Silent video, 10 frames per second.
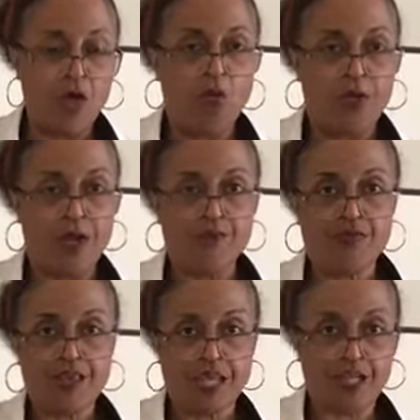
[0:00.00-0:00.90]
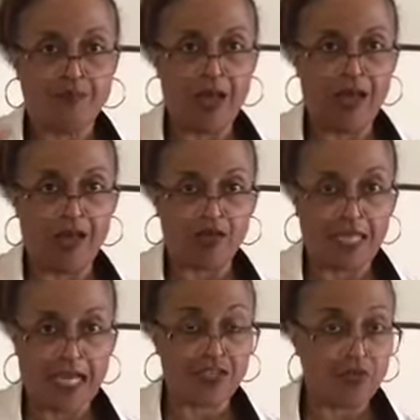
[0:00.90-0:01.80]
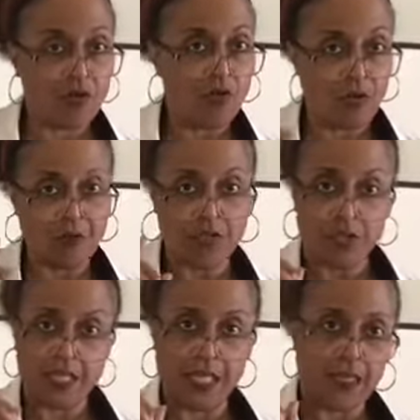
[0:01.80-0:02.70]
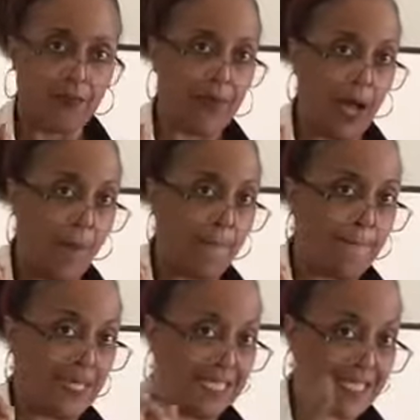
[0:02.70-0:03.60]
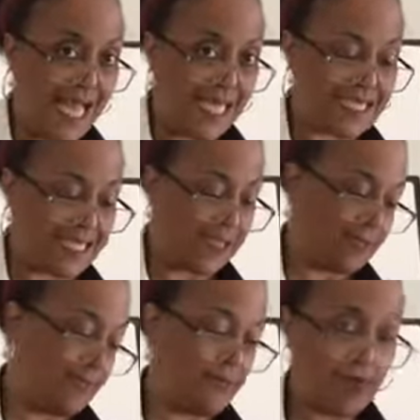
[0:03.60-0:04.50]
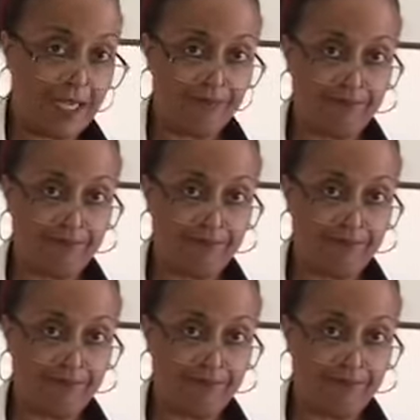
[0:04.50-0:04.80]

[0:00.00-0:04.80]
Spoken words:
Whenever you think about aldosterone, I want you to think about potassium, right?